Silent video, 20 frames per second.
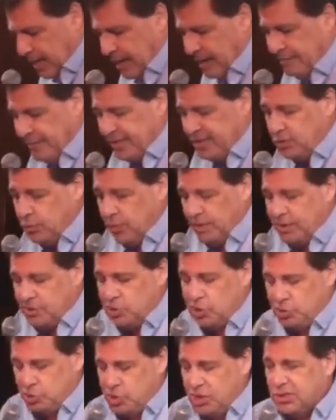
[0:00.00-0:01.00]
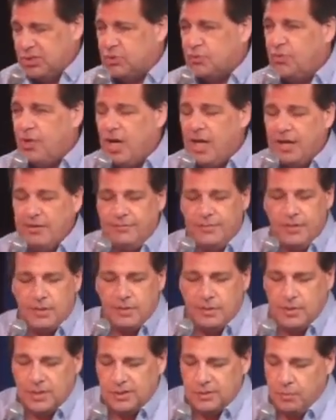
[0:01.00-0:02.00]
And this one just arrived
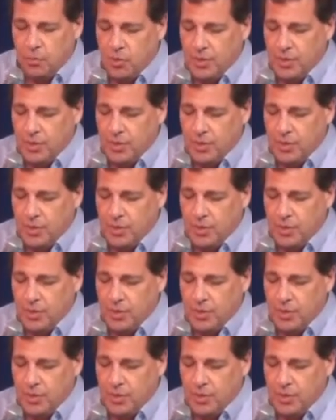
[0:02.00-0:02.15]
this